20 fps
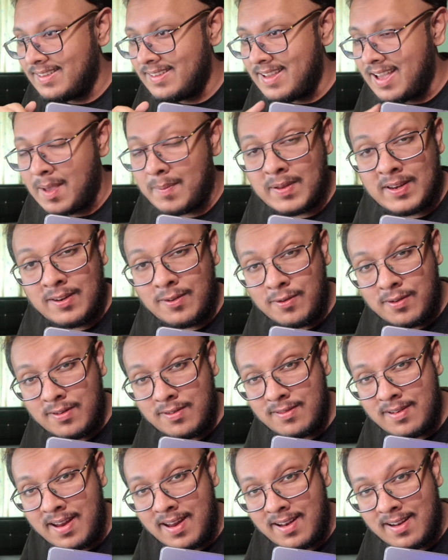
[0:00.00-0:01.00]
Happy New
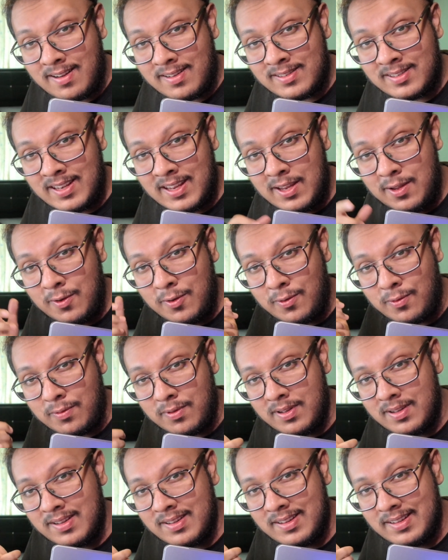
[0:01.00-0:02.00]
Year, and I'll see you
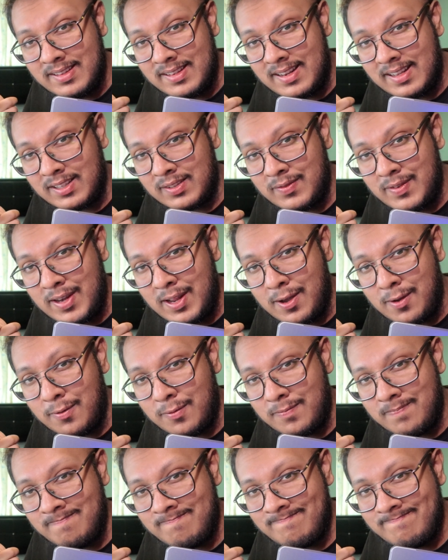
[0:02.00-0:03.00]
in the next video.
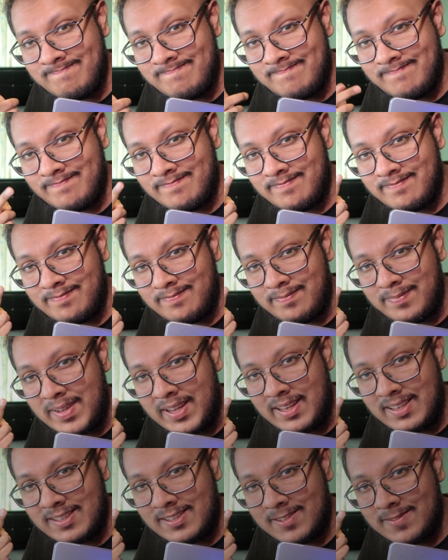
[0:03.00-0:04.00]

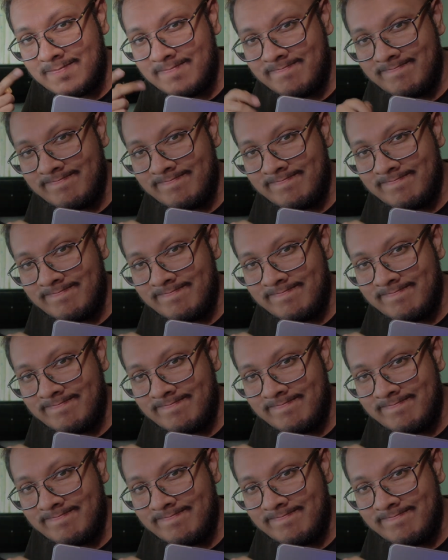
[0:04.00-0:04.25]
Peace.